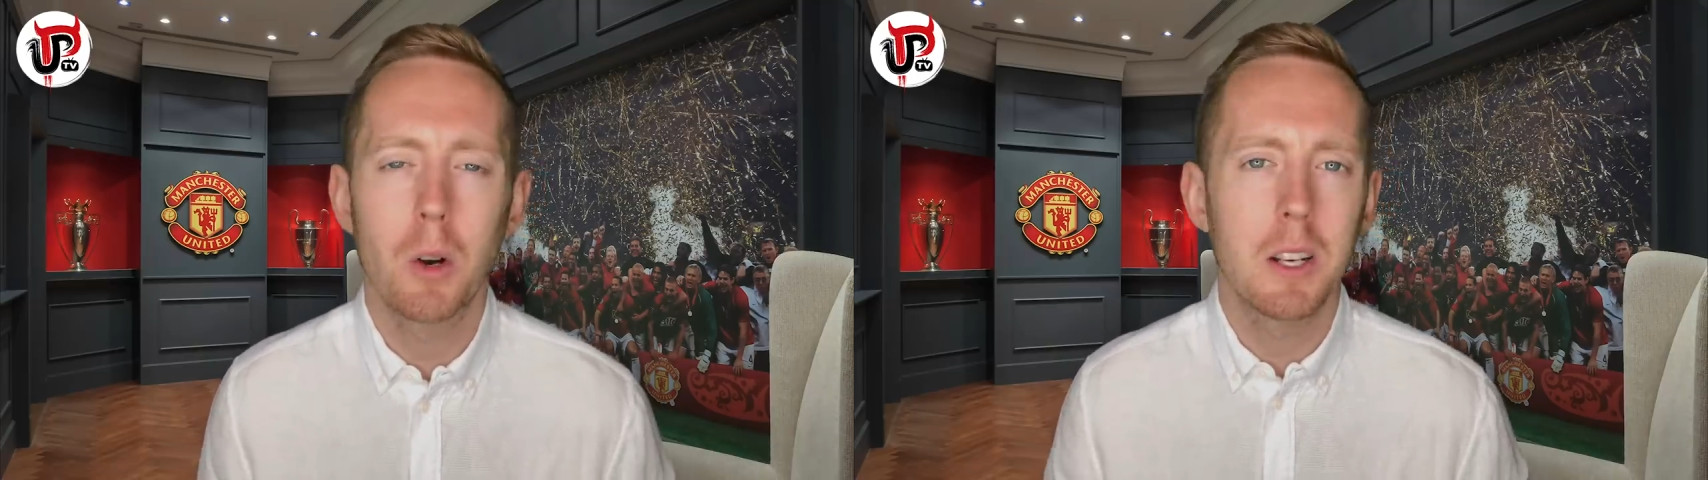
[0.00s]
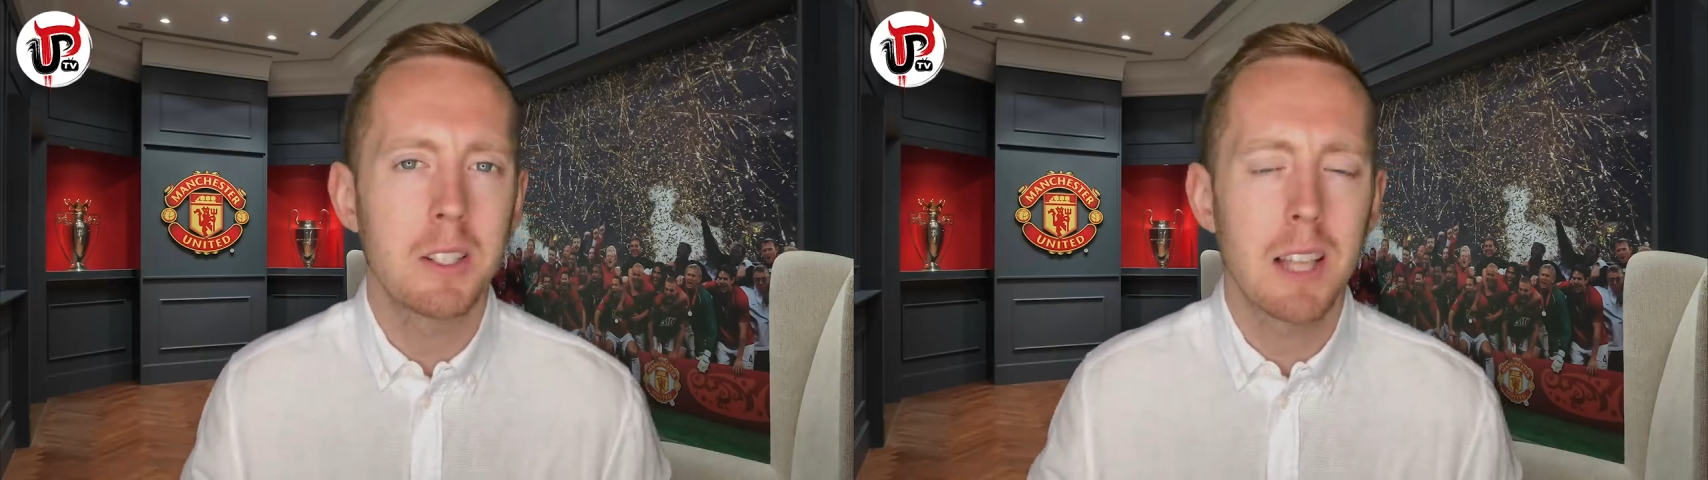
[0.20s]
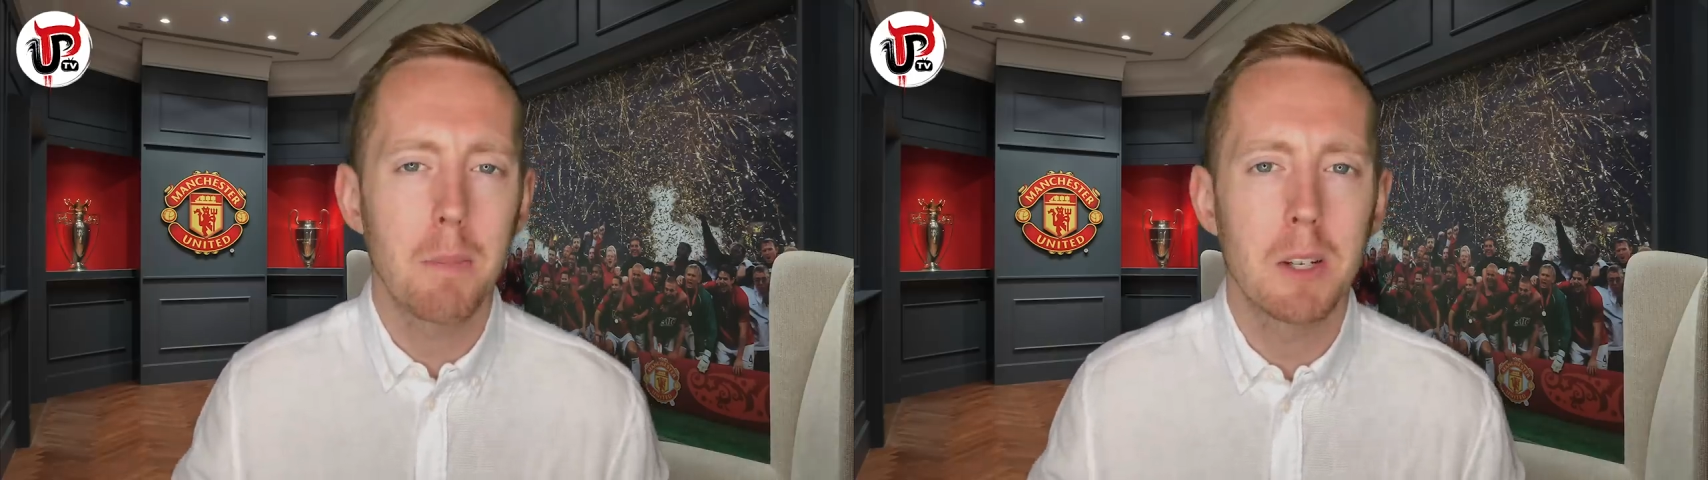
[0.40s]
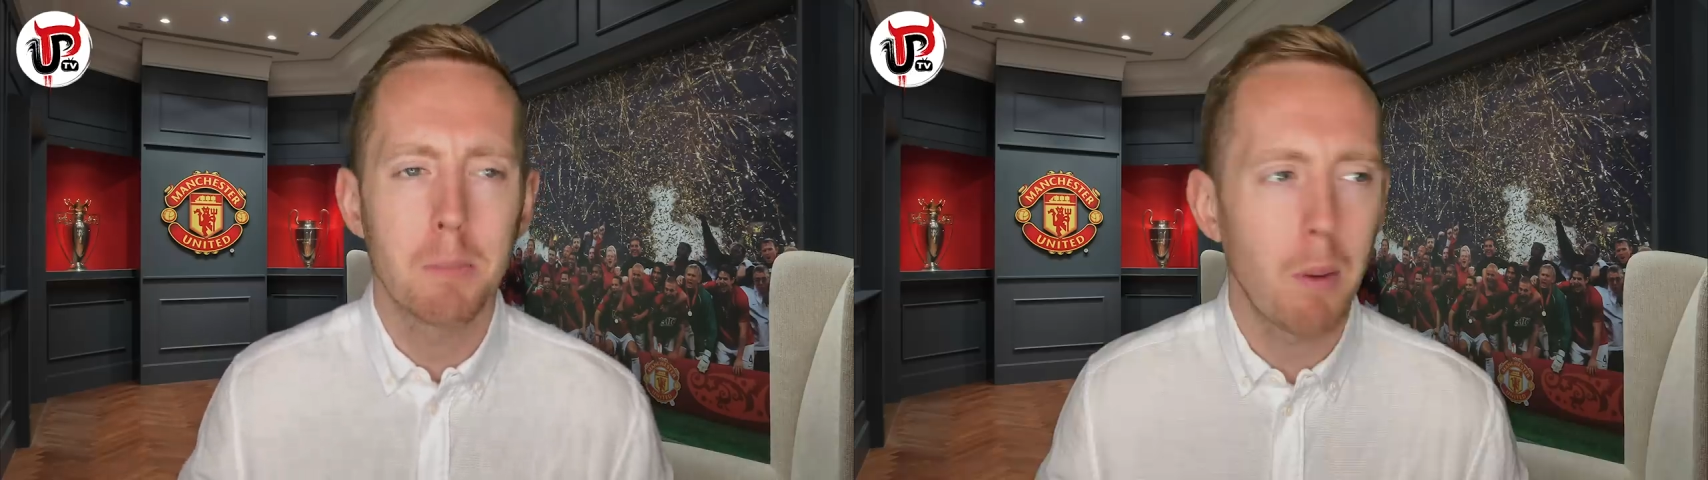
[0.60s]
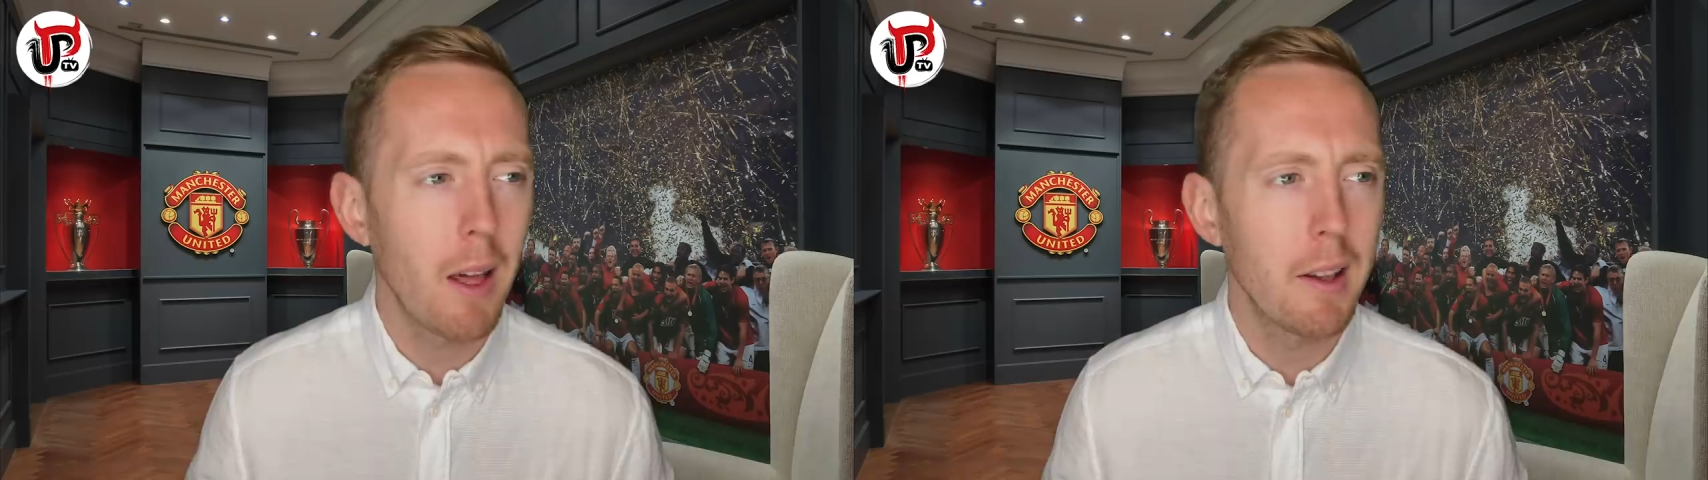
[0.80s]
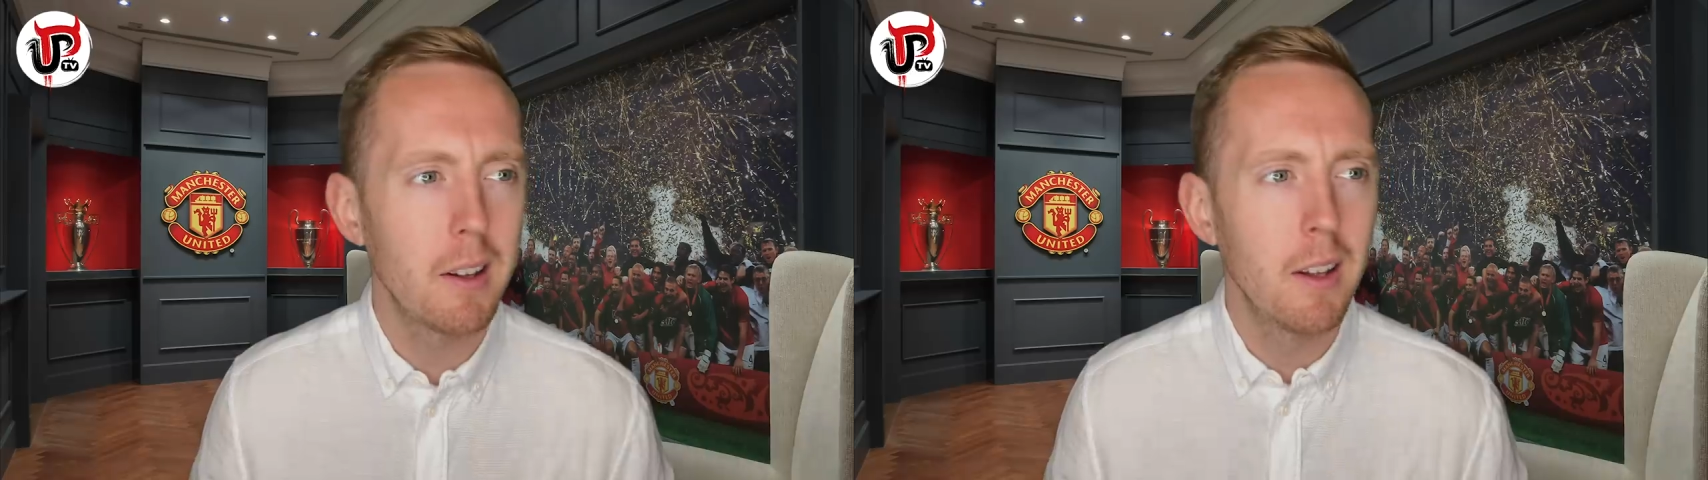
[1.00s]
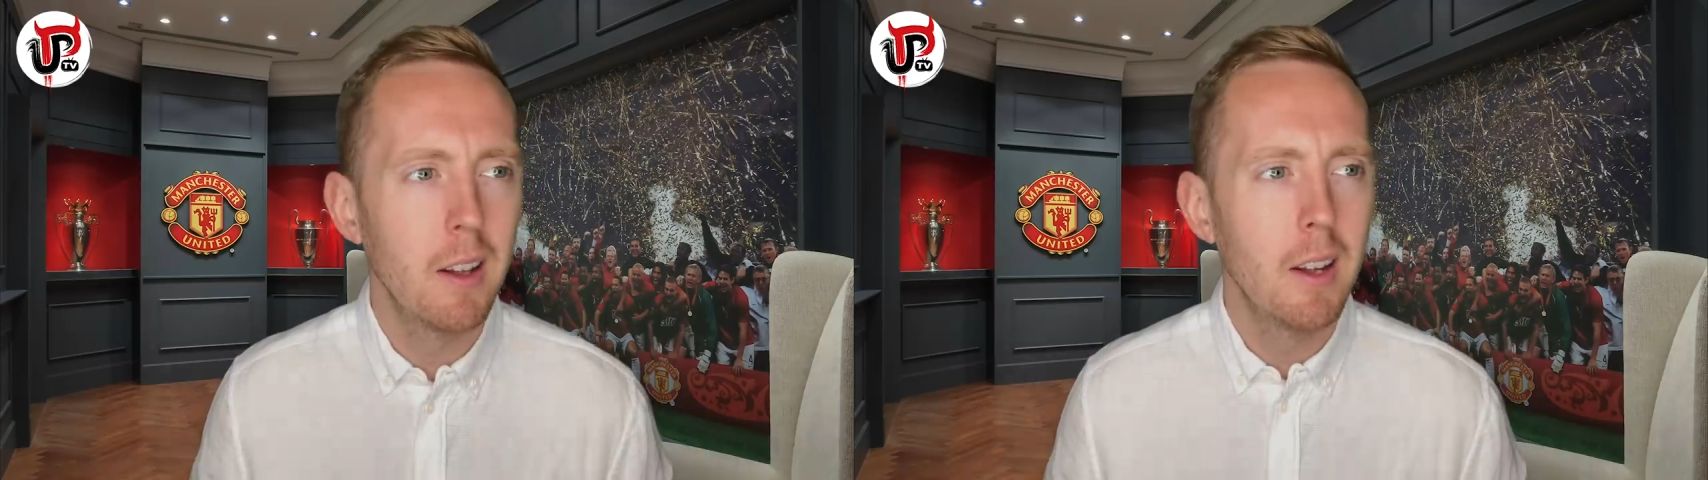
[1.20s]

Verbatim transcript: an established player